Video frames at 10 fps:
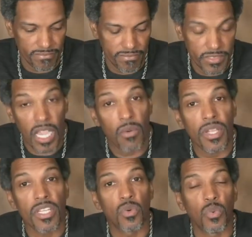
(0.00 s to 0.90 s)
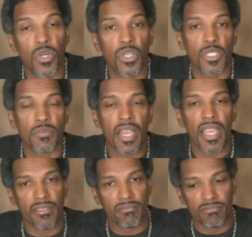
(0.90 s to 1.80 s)
Now, in the world's
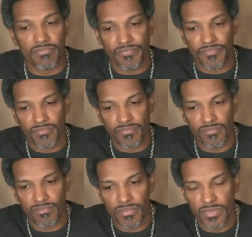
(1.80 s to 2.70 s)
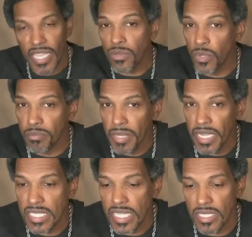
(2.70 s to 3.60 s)
mind, that would make
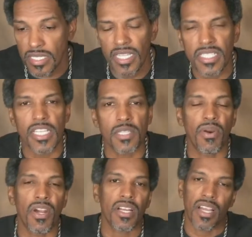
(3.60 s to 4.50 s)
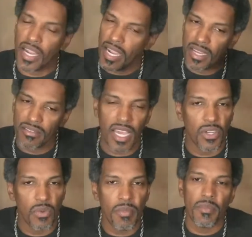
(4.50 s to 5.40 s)
sense. Let's just park again. I
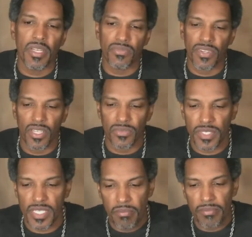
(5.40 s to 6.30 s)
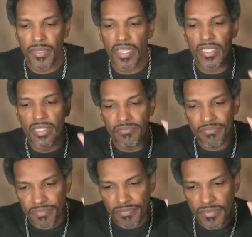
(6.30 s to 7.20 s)
know it might be difficult for some.
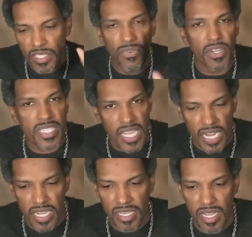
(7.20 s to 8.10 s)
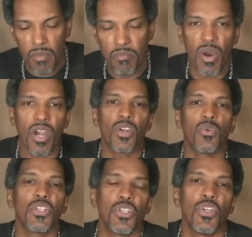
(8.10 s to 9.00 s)
For a second, park
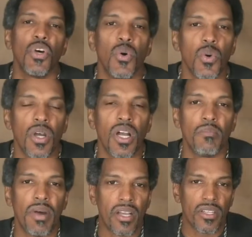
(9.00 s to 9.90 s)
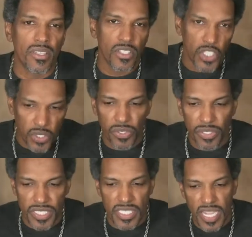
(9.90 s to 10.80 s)
what you know about true
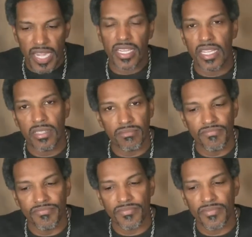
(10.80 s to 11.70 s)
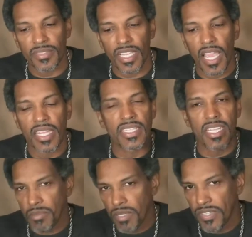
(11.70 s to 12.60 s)
Christianity and tell
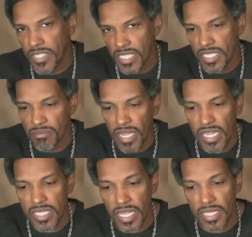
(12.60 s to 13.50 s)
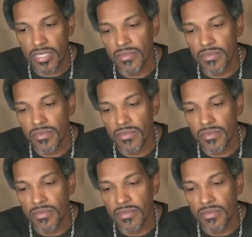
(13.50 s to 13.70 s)
me if it doesn't make sense.